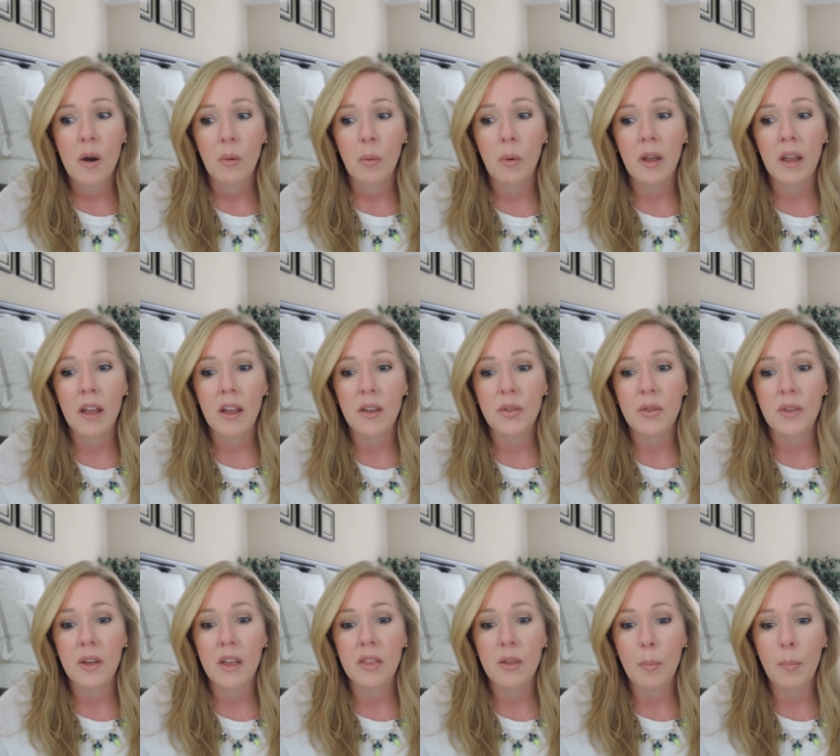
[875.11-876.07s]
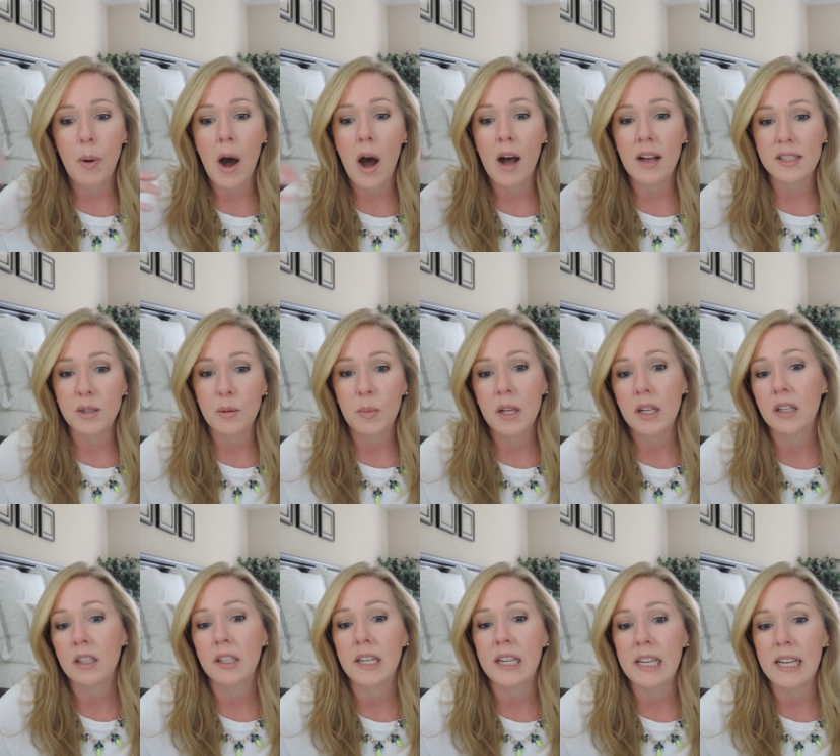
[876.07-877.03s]
with the
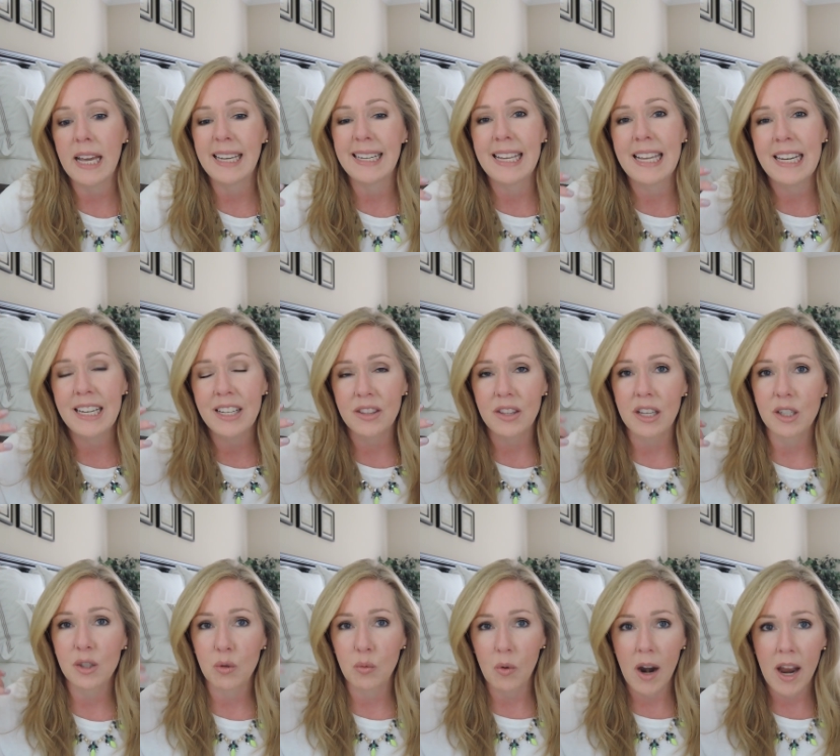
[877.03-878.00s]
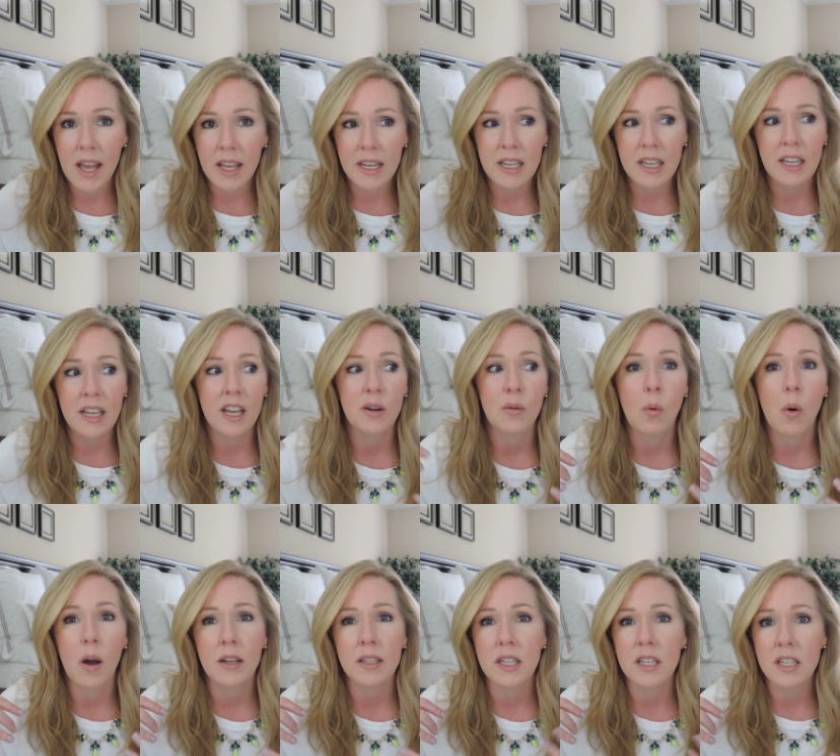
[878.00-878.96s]
possibility and getting things ready and
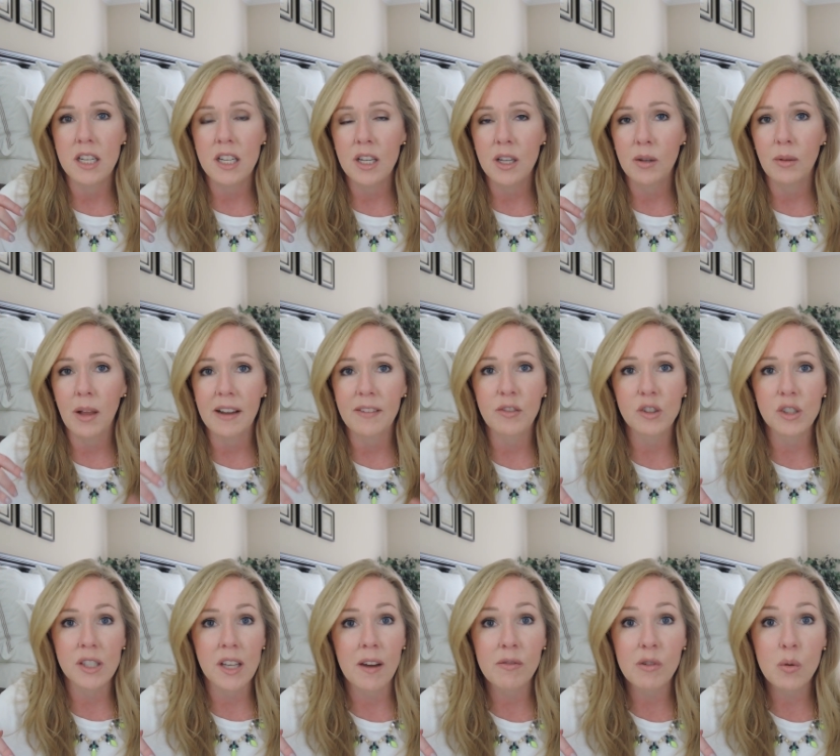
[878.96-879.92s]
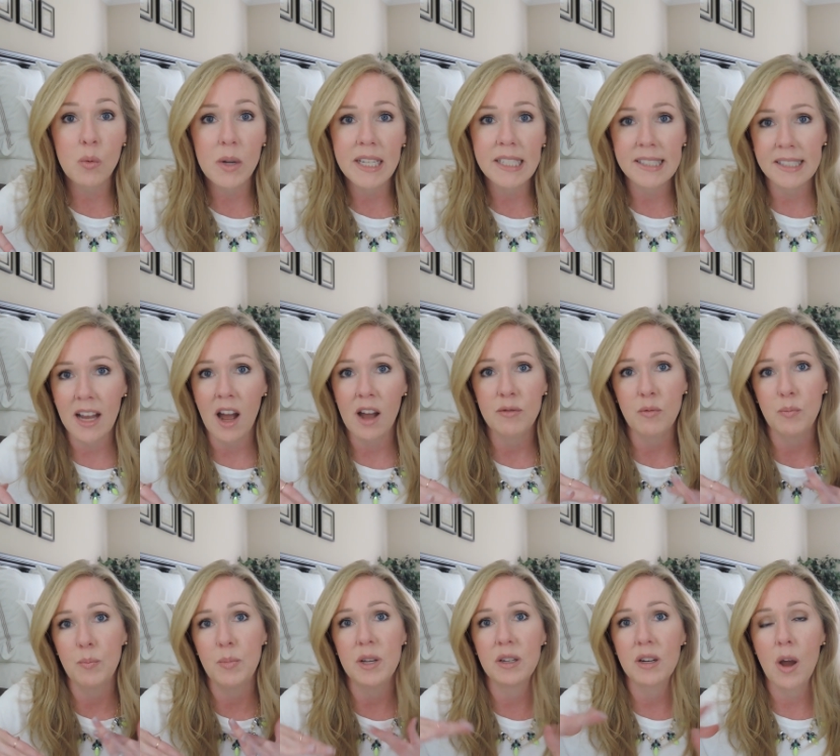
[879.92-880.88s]
what to do like for several weeks now
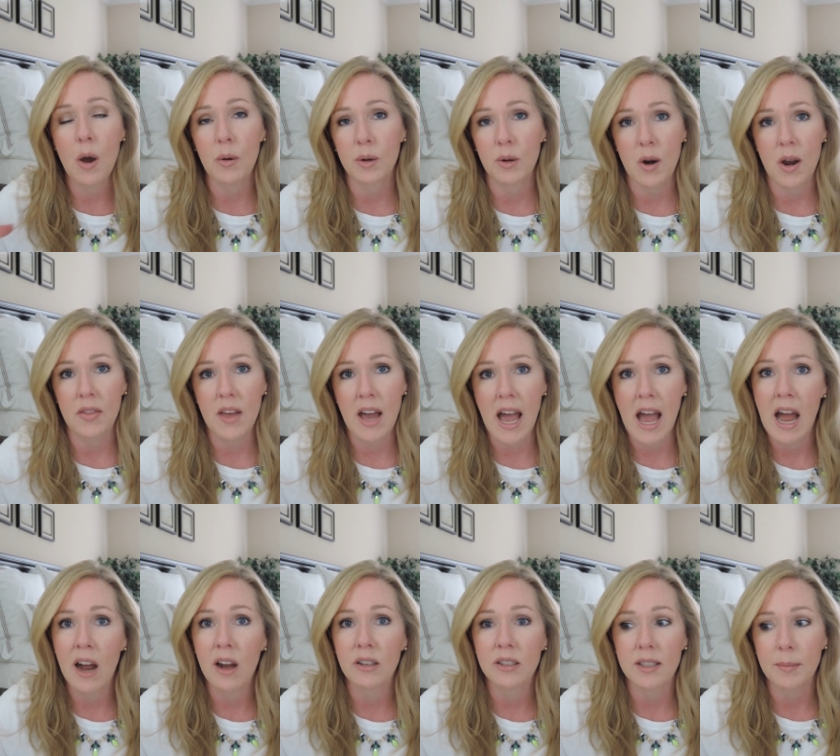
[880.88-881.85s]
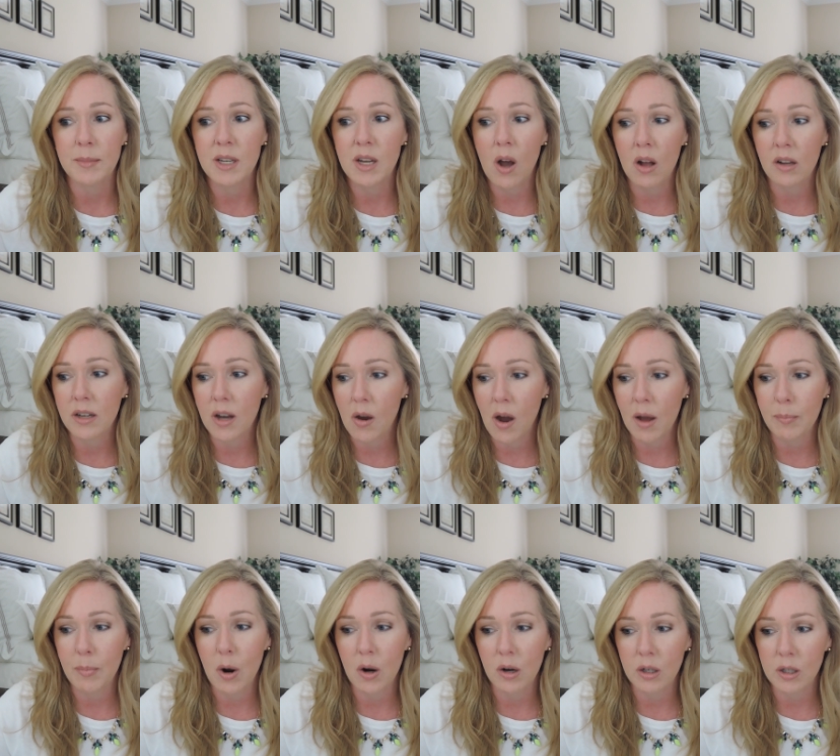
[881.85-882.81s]
i've been going around the house i mean you all know i
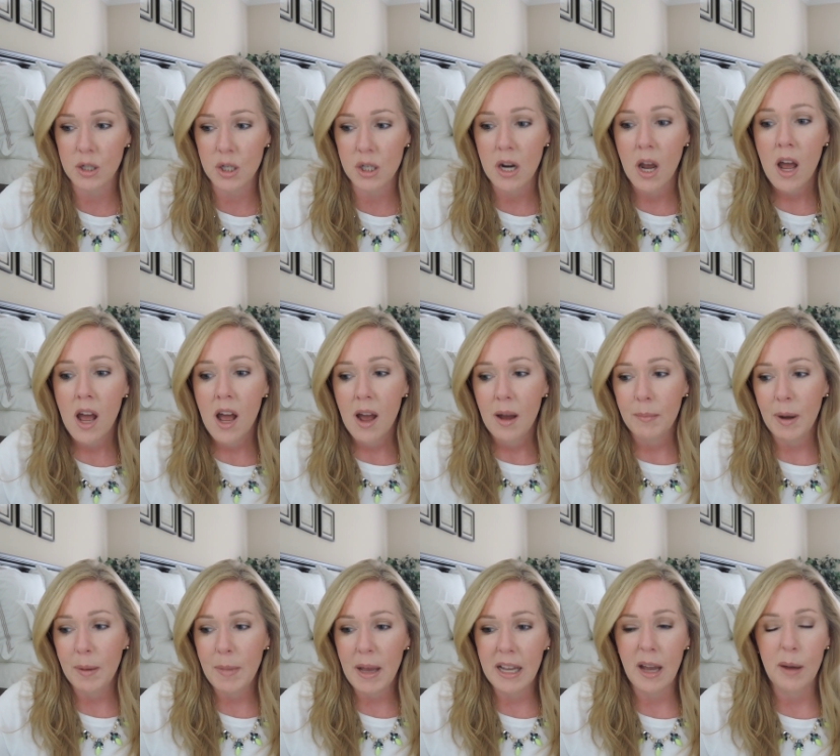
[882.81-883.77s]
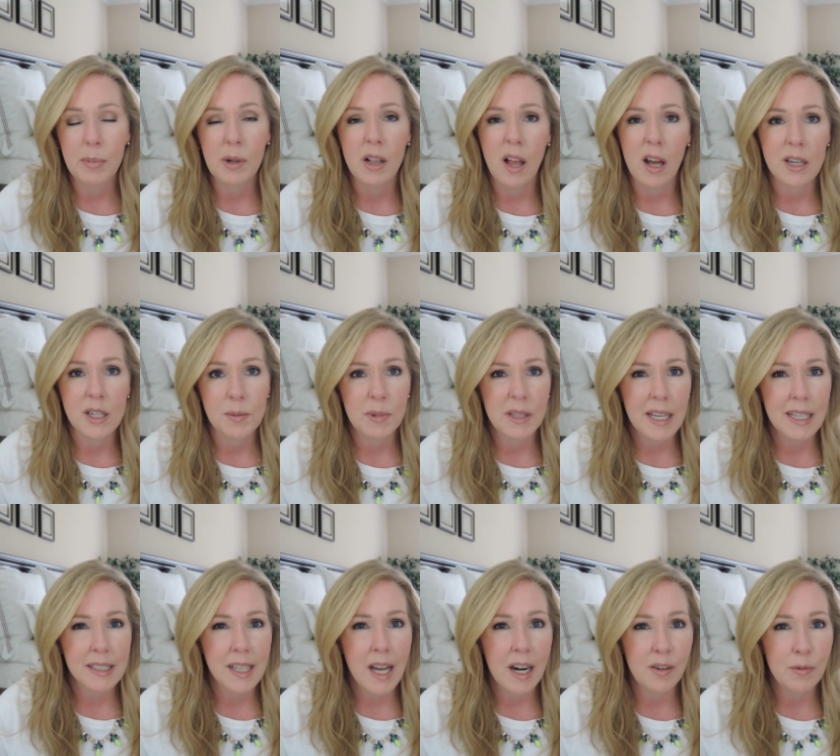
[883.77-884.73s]
purged my makeup collection but
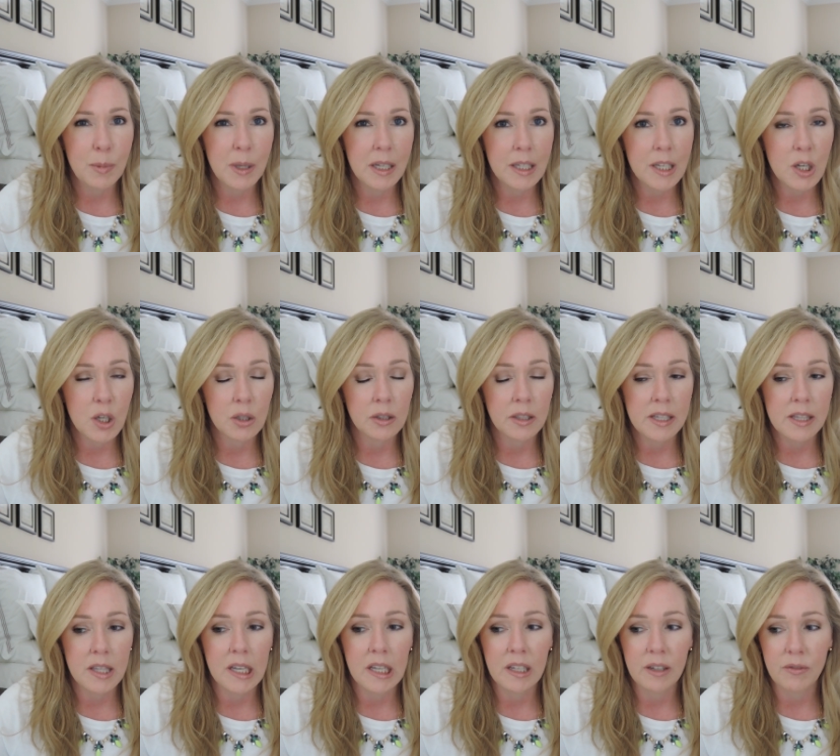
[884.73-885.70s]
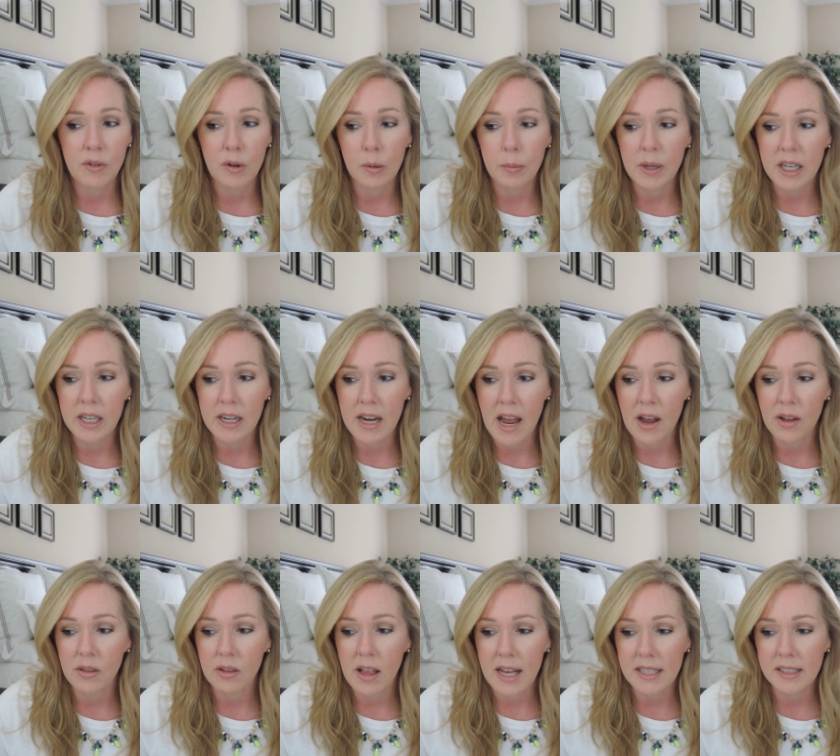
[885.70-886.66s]
that's kind of been a yearly thing for me
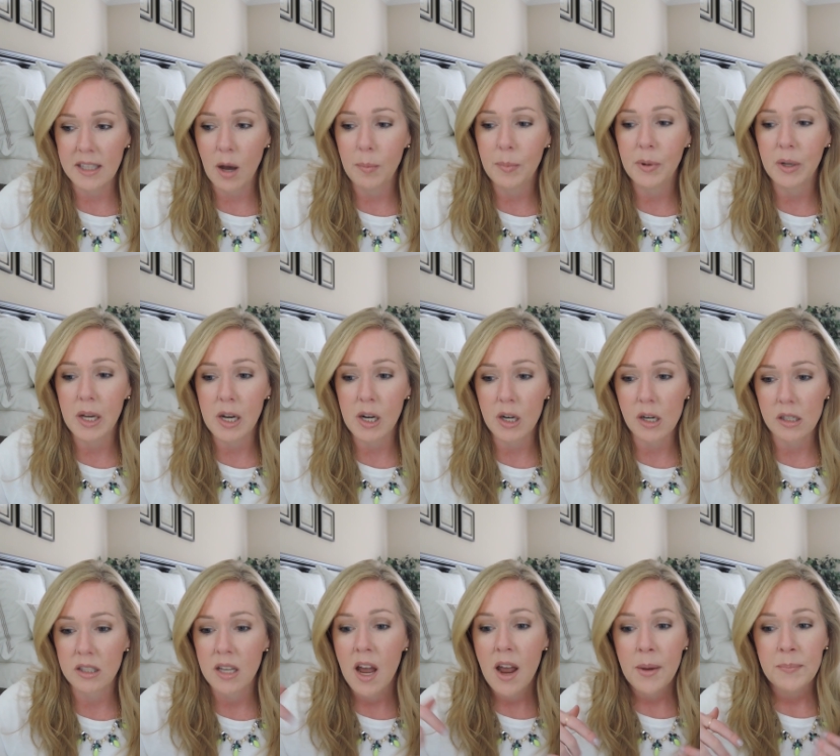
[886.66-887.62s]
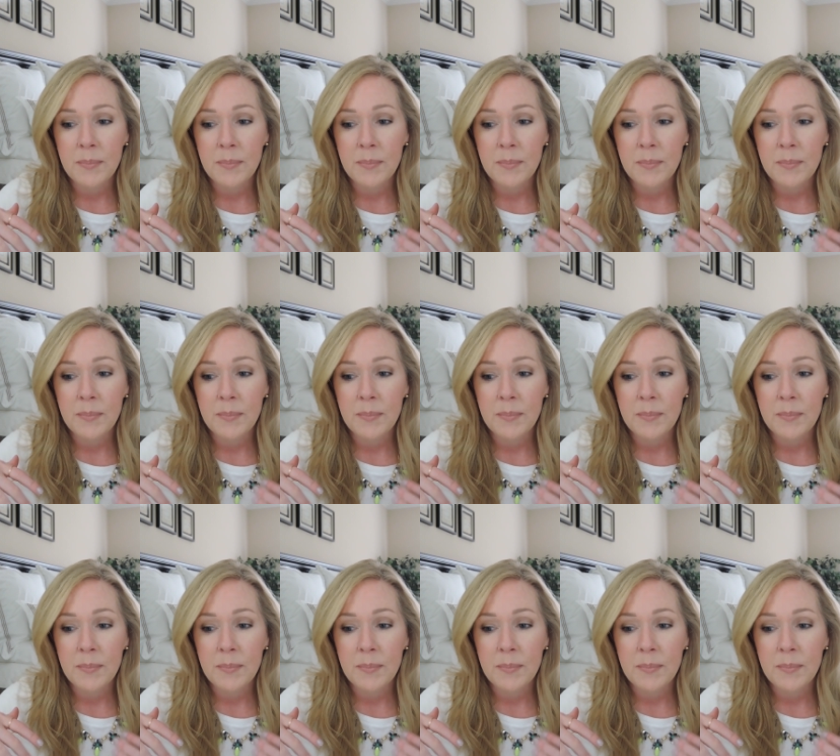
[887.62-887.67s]
now the last couple years